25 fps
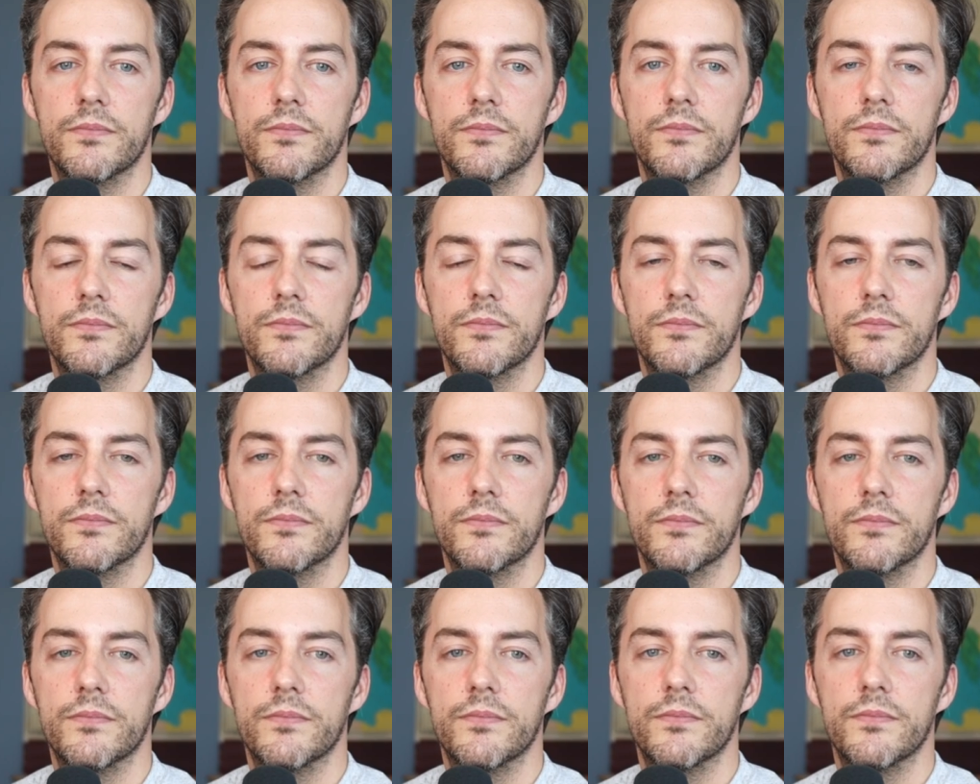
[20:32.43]

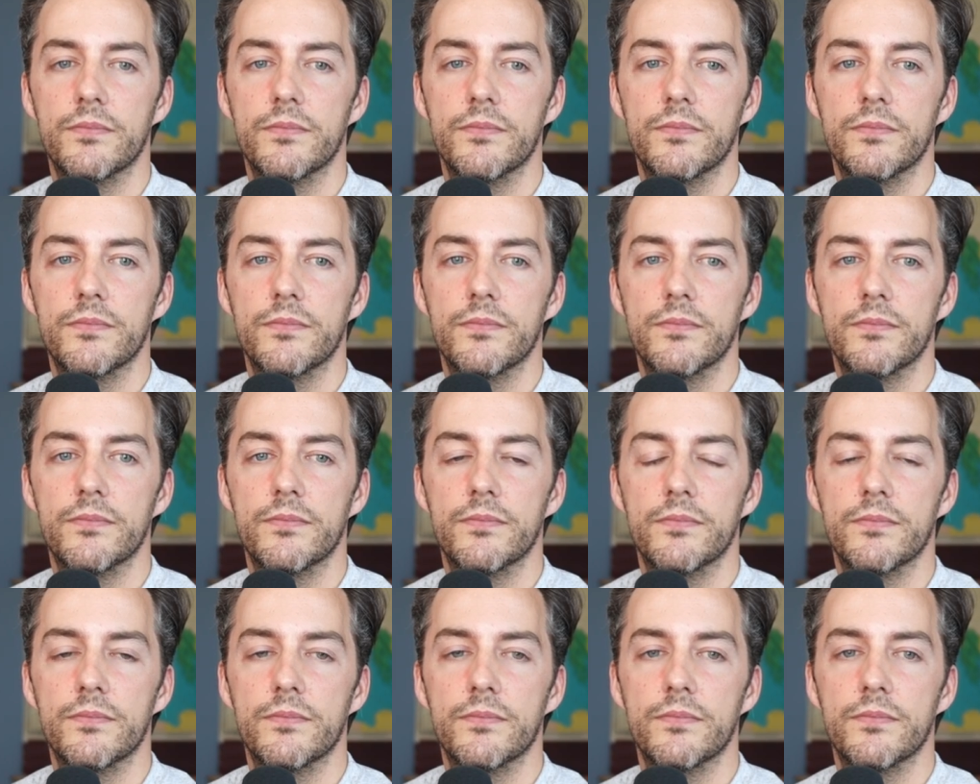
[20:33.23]

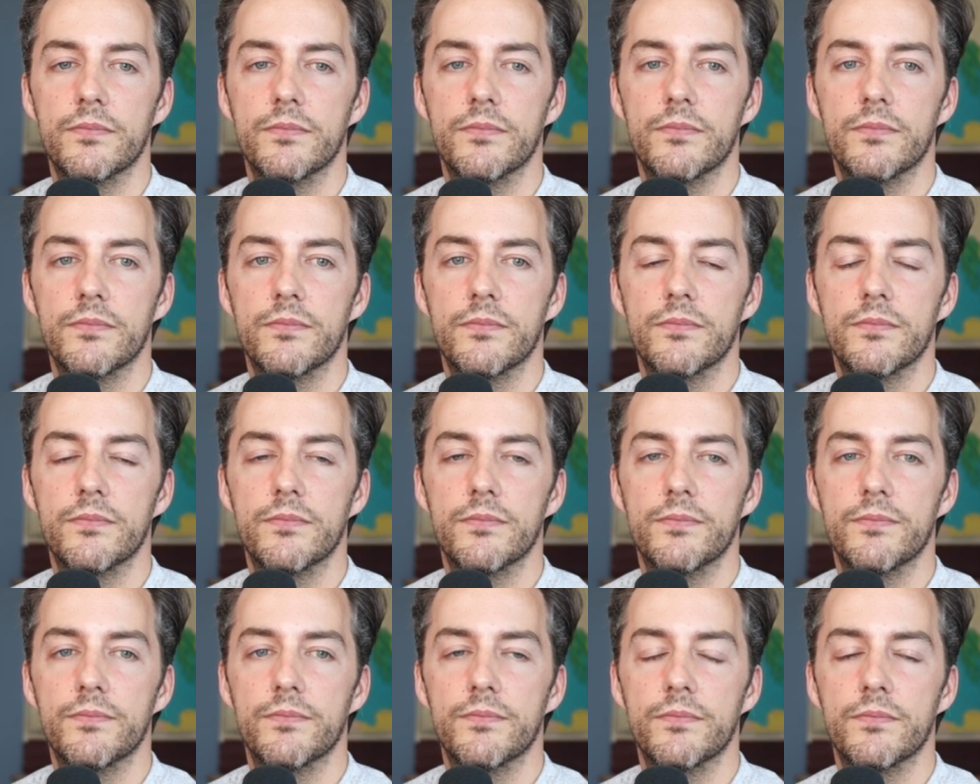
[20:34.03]

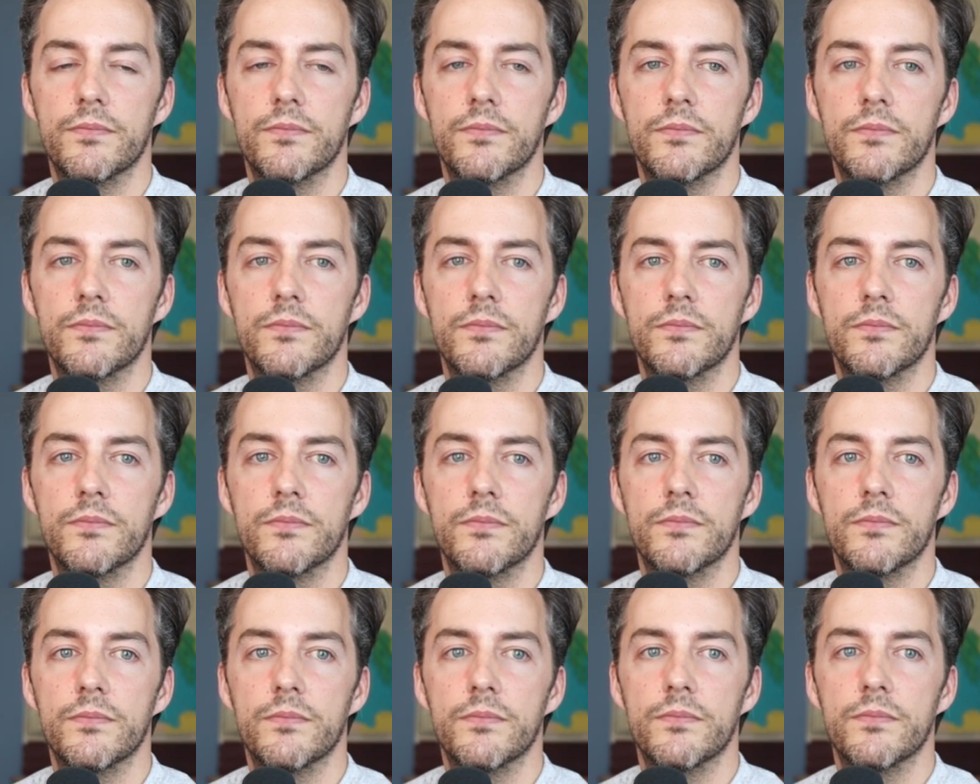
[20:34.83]

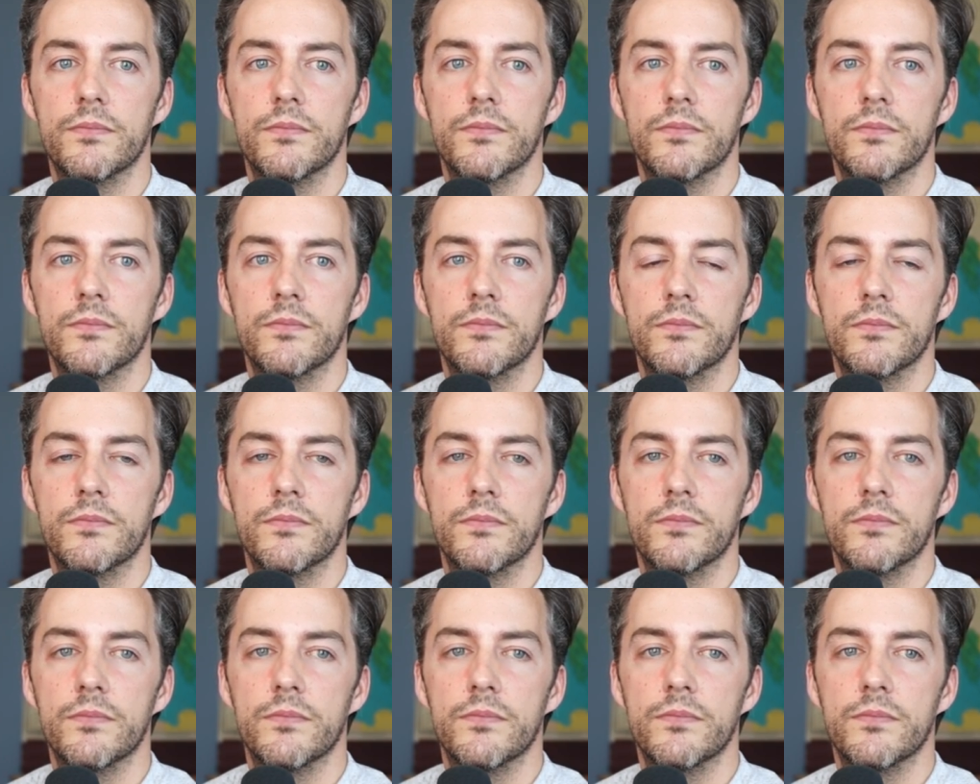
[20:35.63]

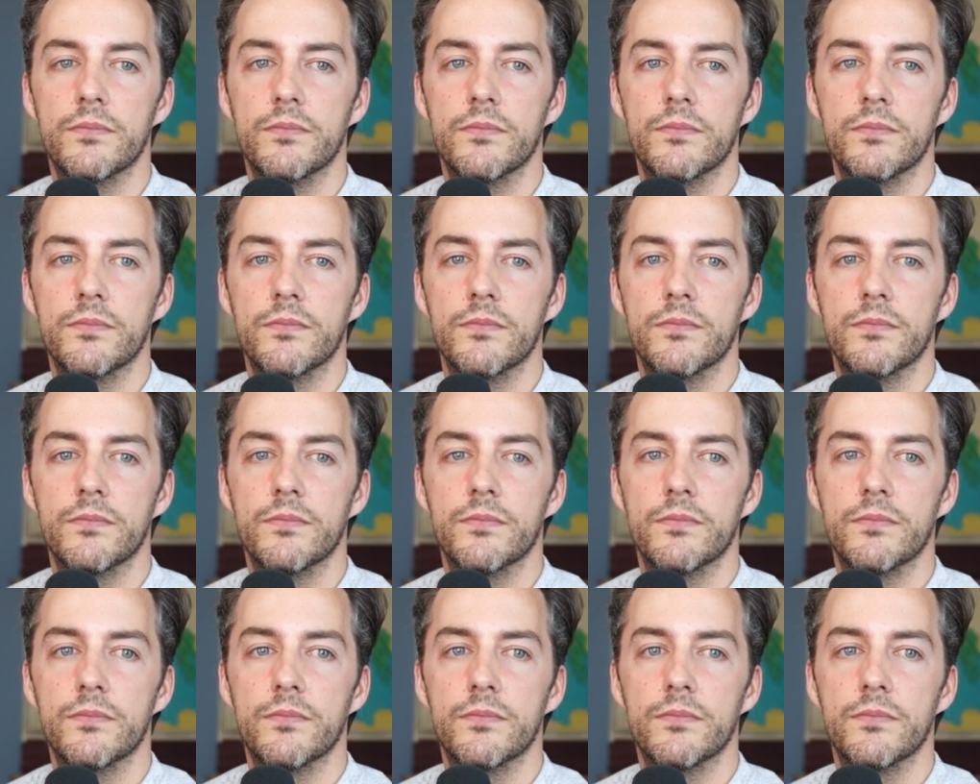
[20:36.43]

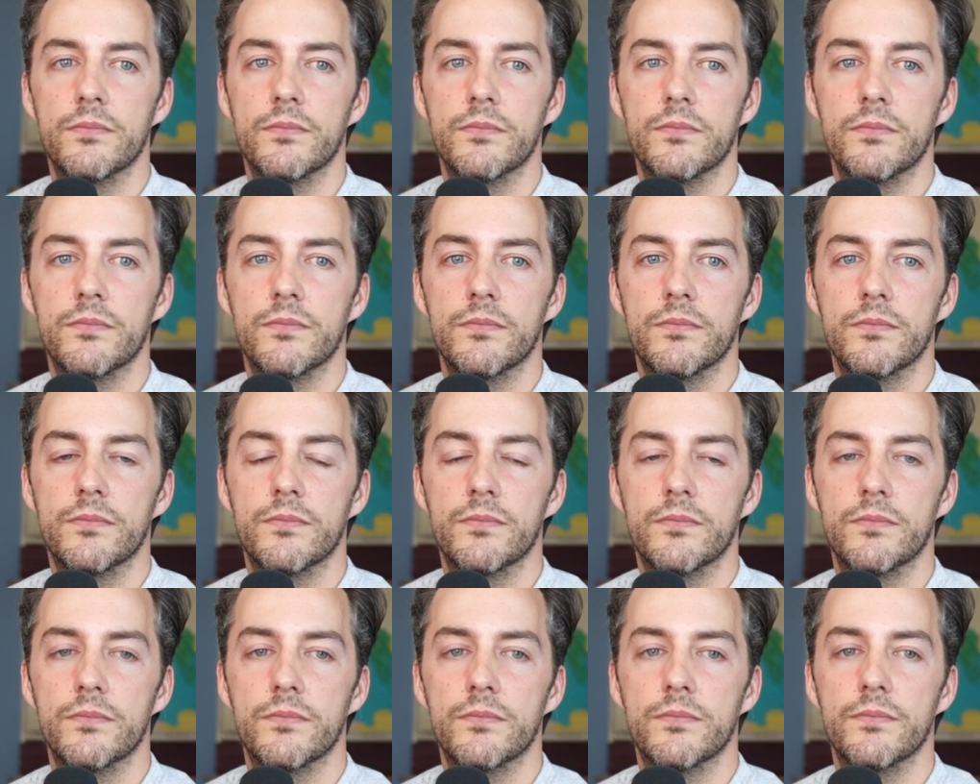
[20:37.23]

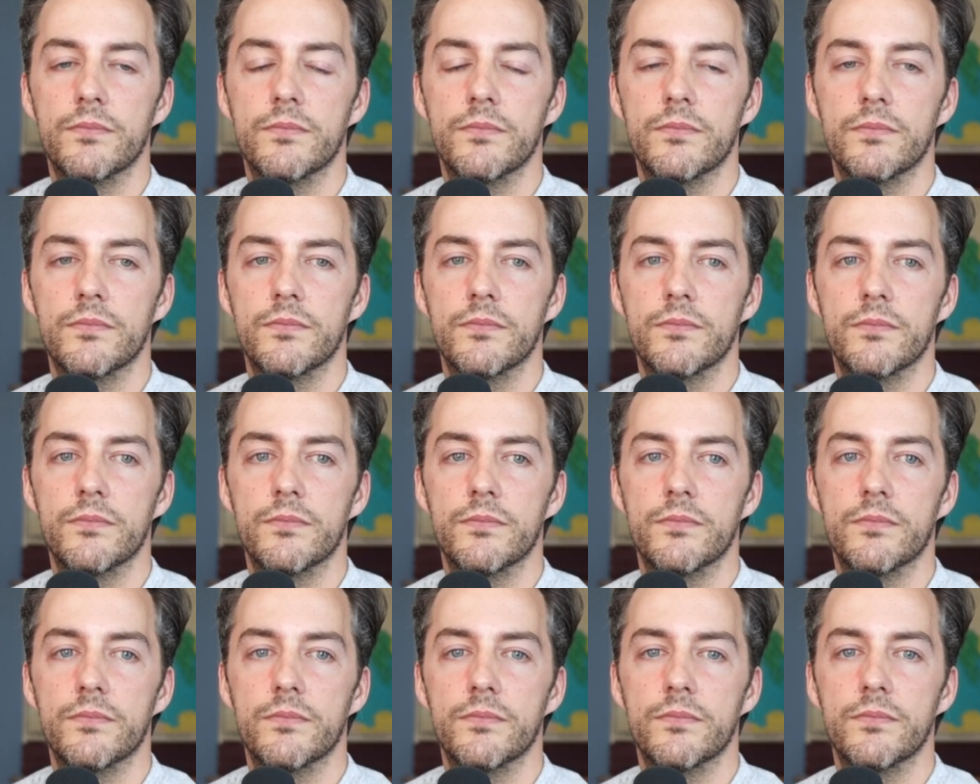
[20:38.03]

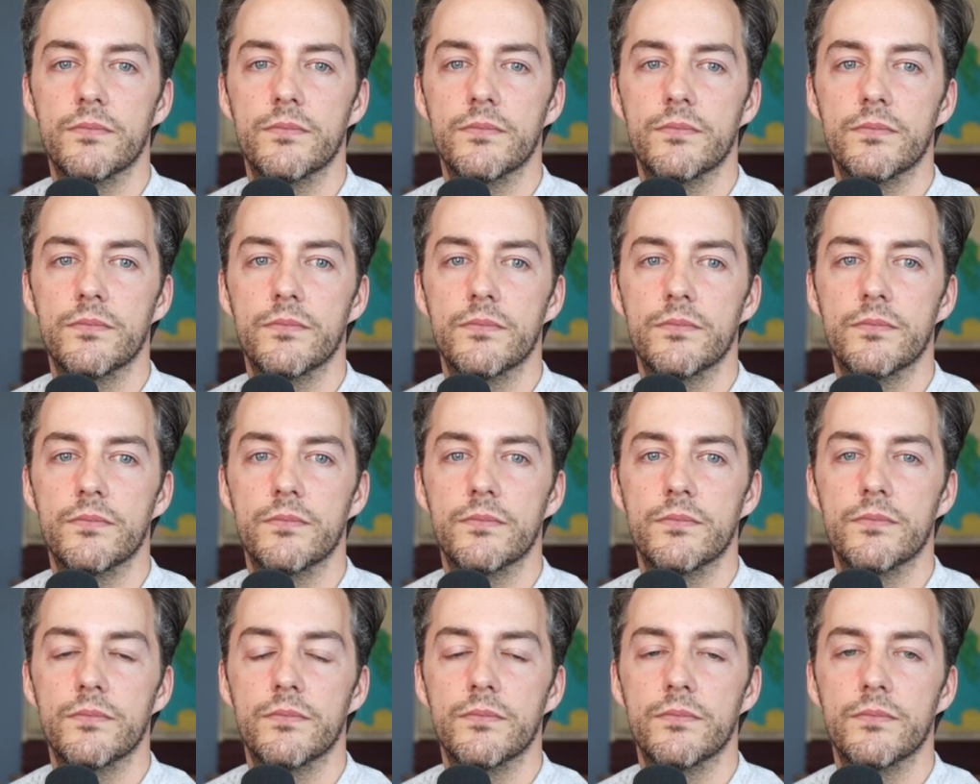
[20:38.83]

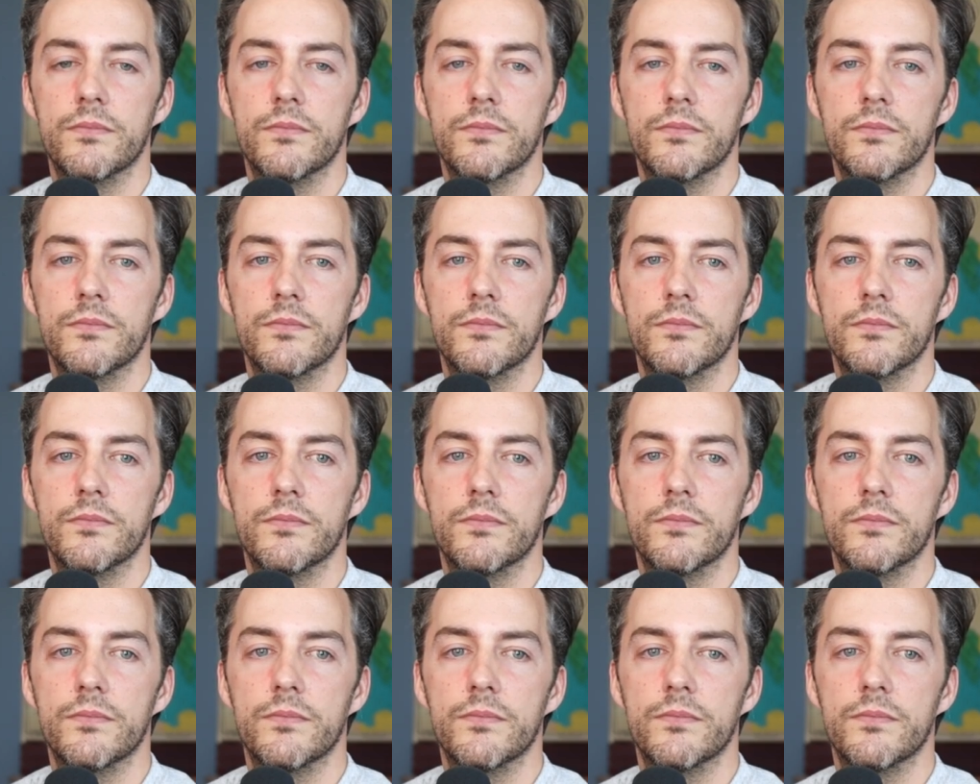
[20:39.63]
No one is speaking in this clip.